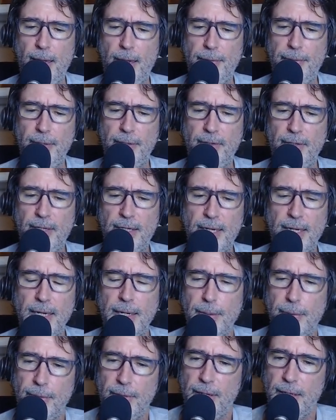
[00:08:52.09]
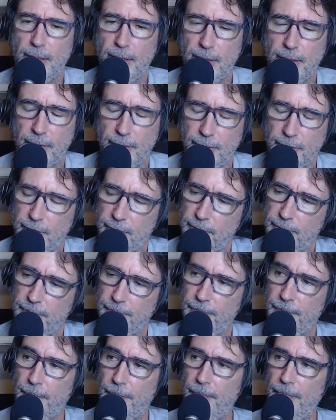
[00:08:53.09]
I think the key thing is
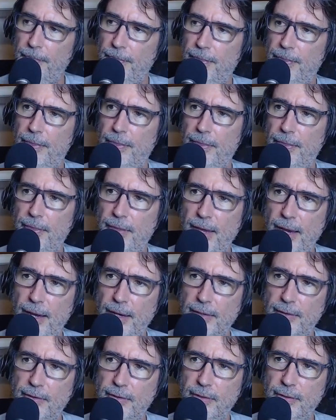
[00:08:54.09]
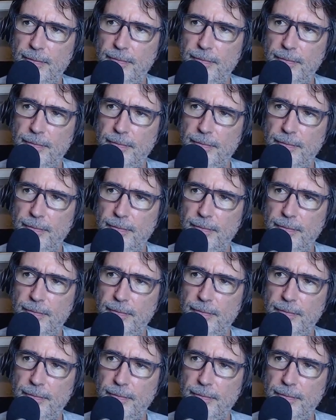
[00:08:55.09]
that